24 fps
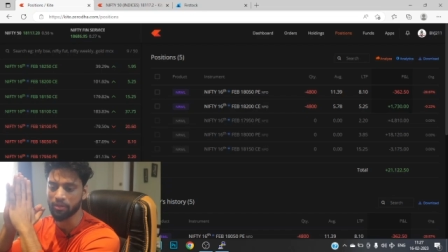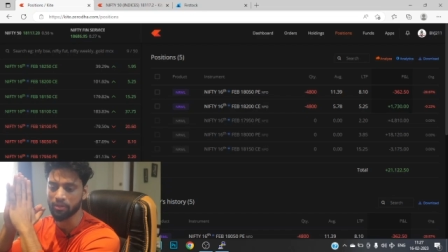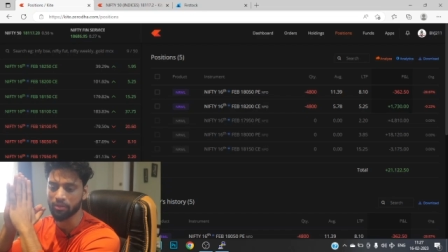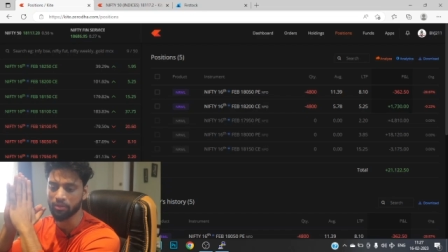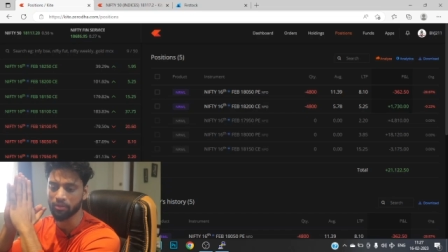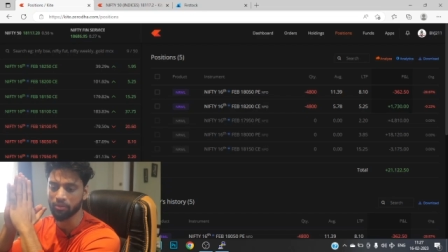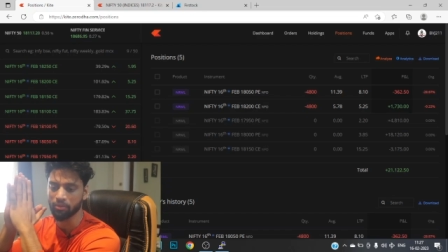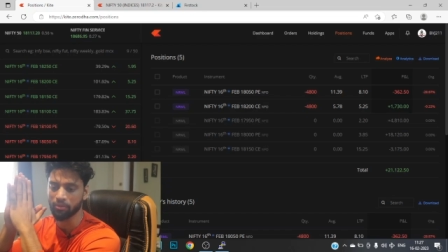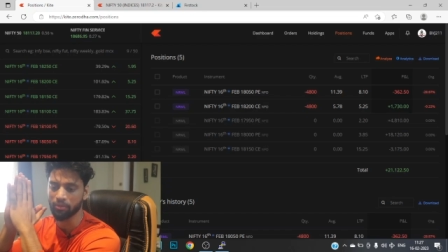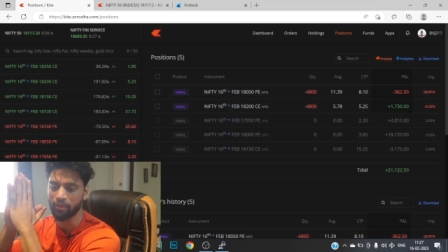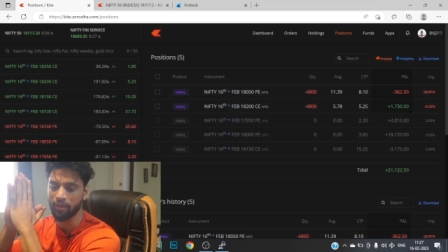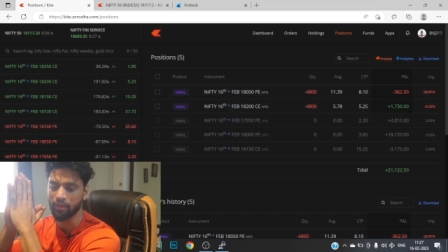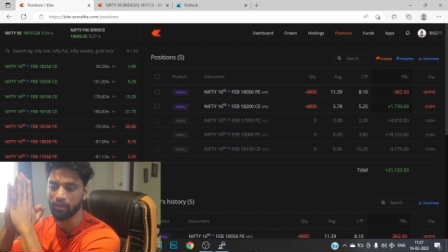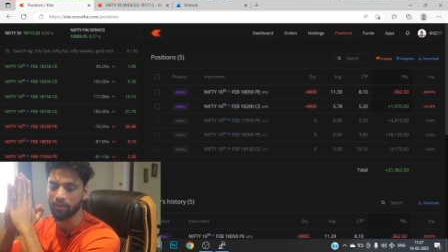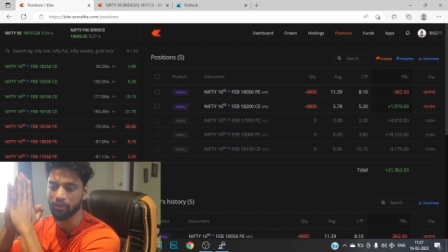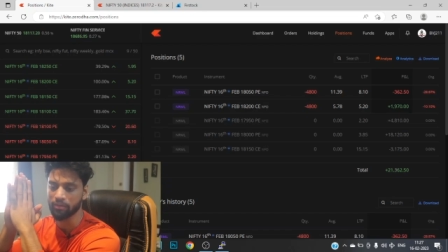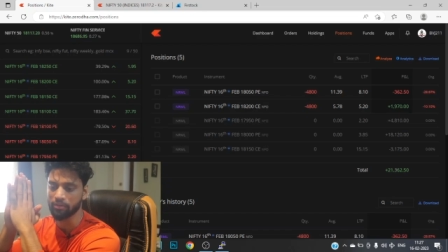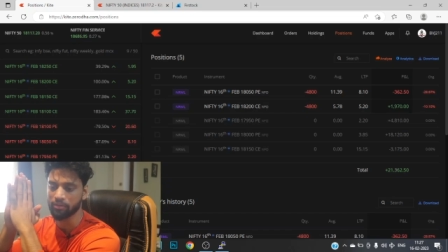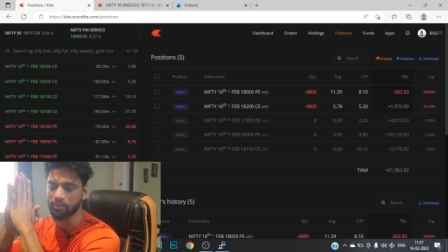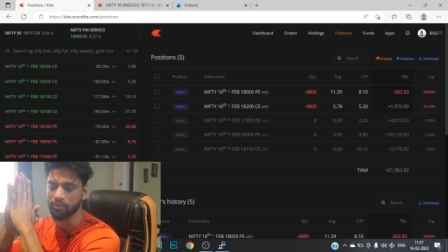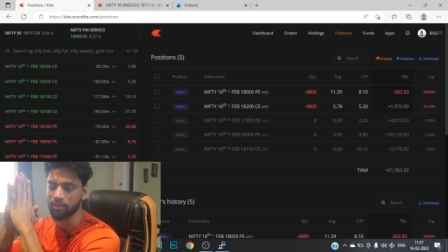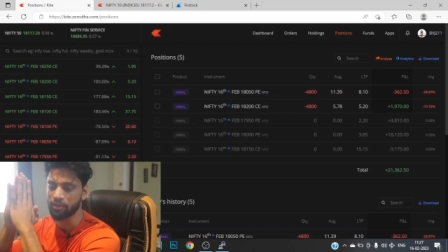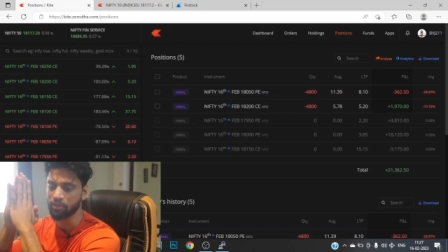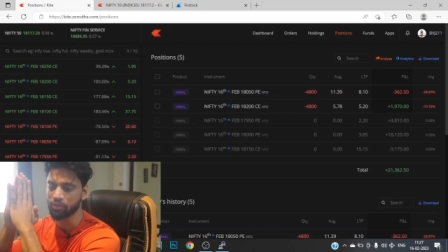So there
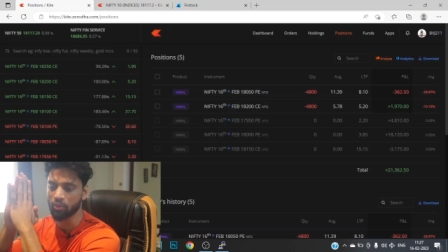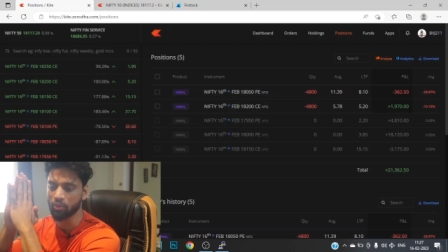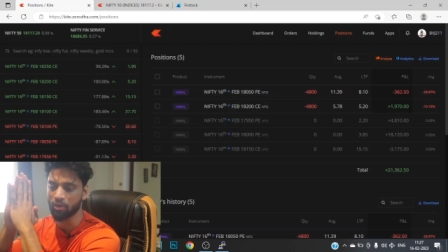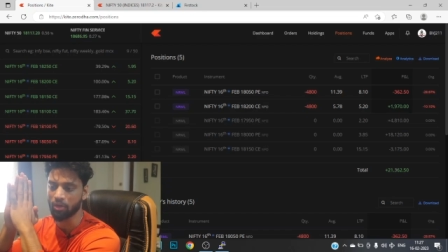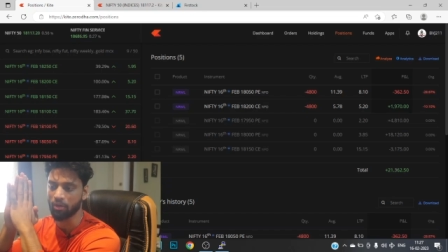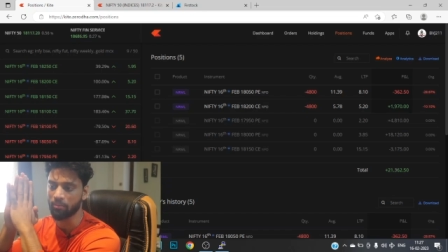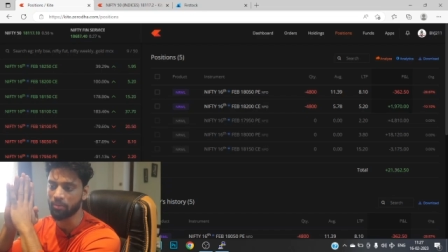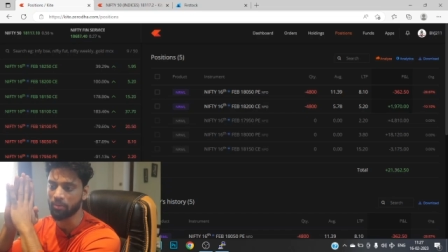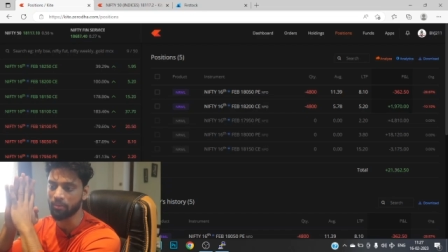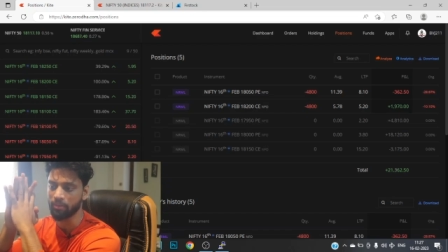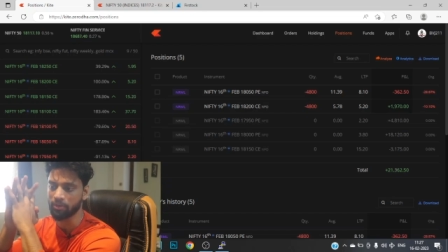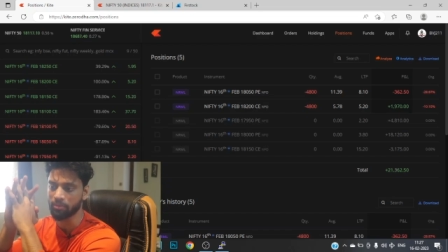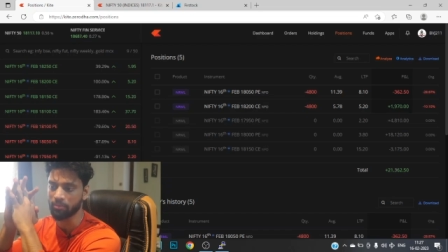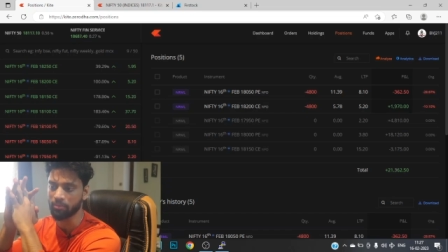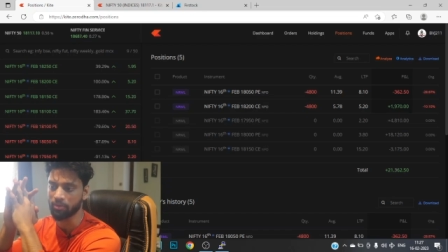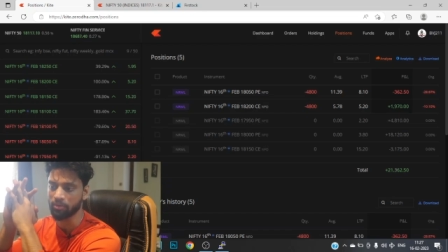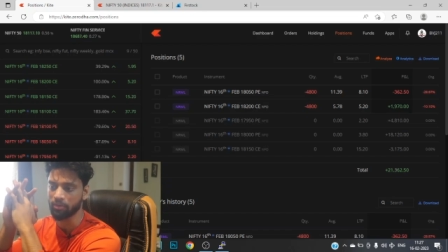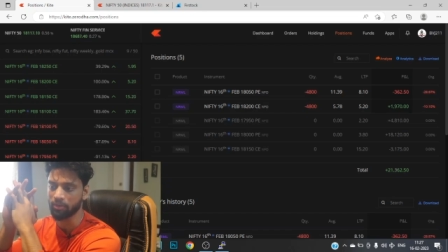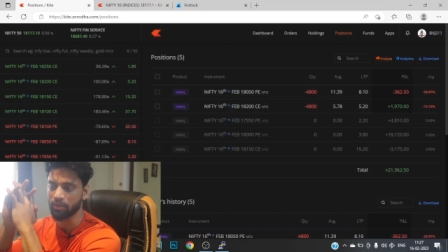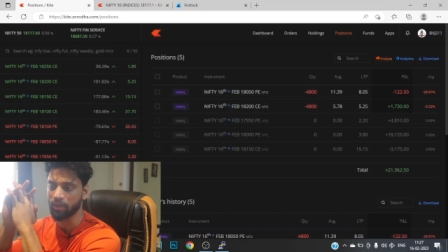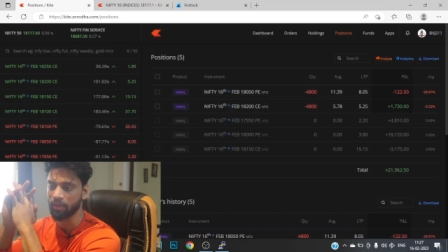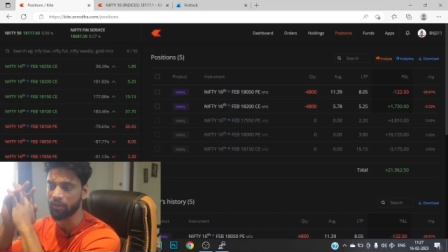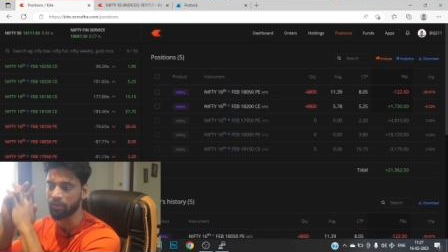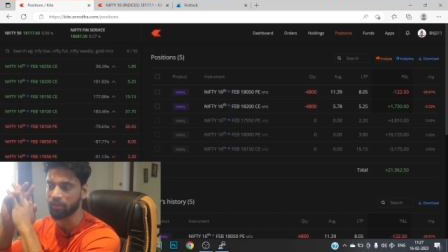is no compromise about that.